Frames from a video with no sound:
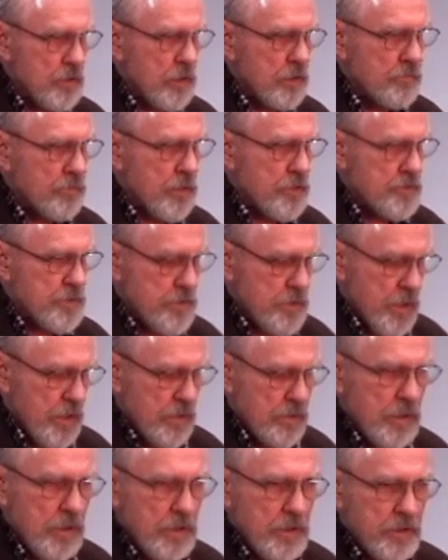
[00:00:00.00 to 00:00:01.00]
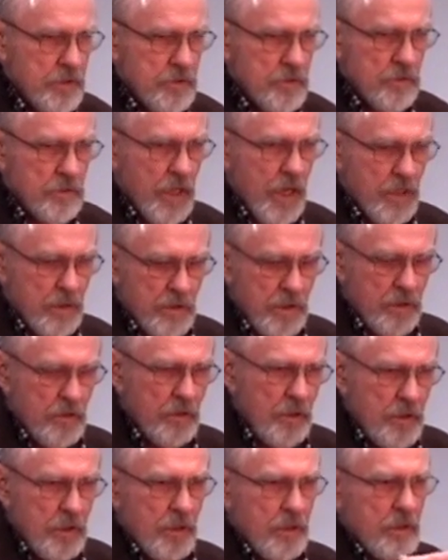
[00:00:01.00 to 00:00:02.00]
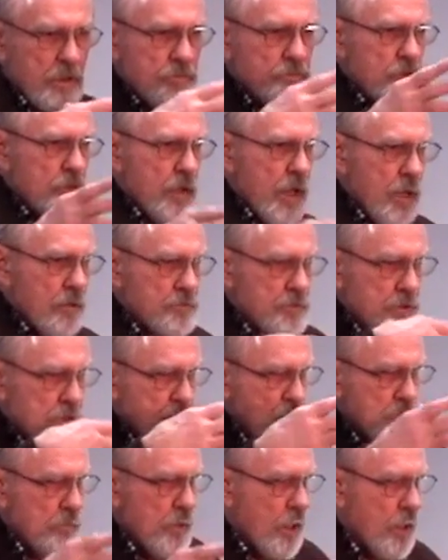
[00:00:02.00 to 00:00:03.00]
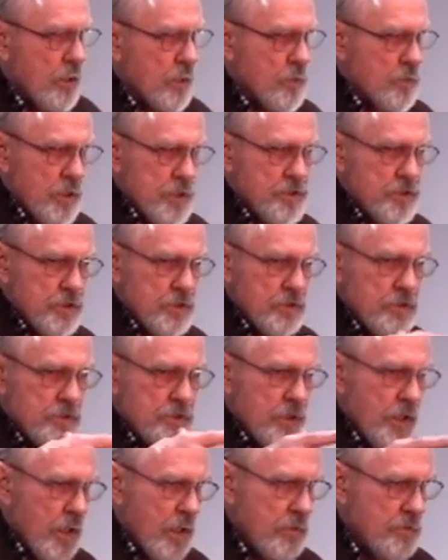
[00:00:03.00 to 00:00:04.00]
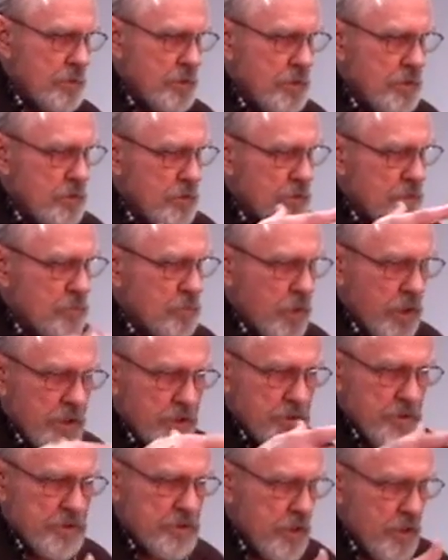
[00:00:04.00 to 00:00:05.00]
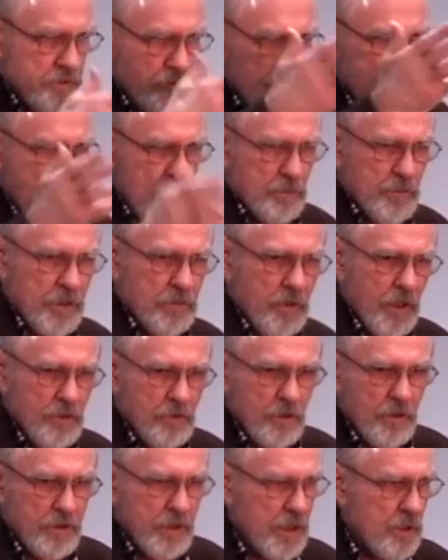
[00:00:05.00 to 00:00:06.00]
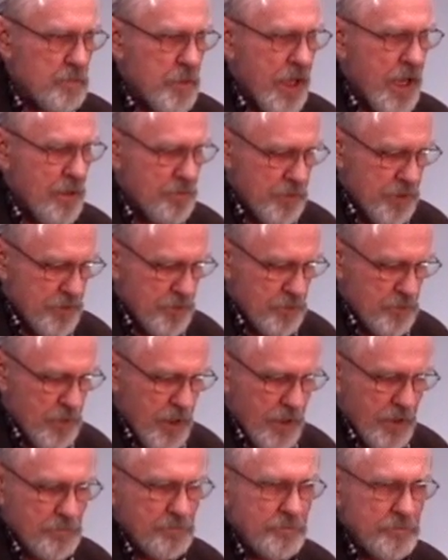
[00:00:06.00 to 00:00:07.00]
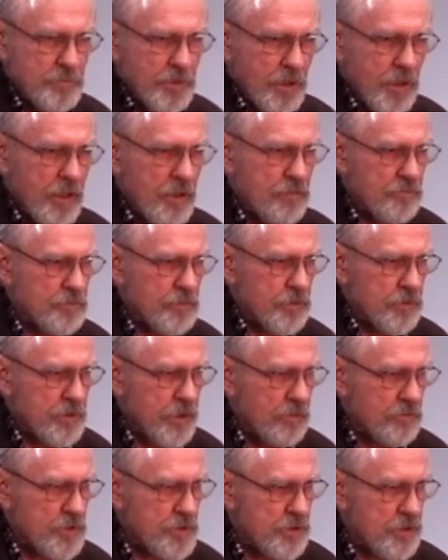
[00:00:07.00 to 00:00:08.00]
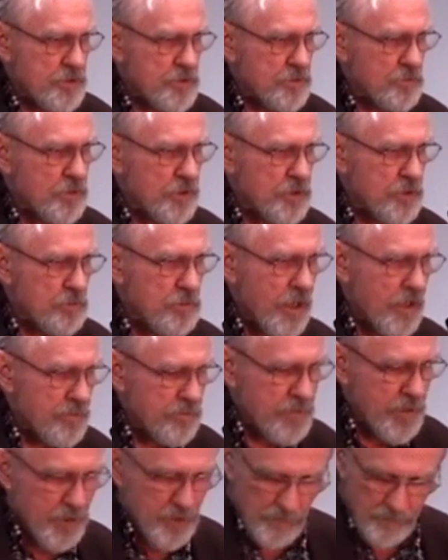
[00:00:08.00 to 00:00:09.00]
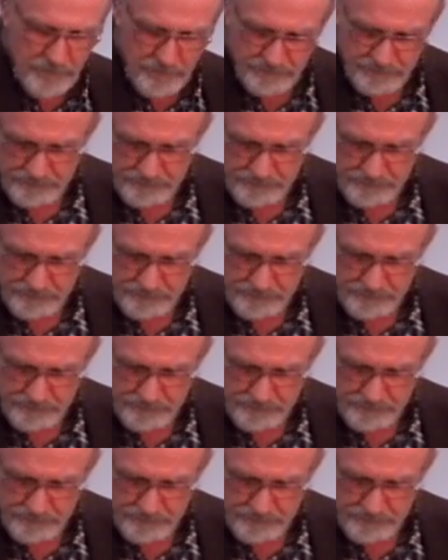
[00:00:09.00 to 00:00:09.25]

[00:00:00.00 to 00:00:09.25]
all of us to do that. And if you have some questions or want to discuss this, I'll be around all day. I'd be happy to have further conversations with you about it. Thank you.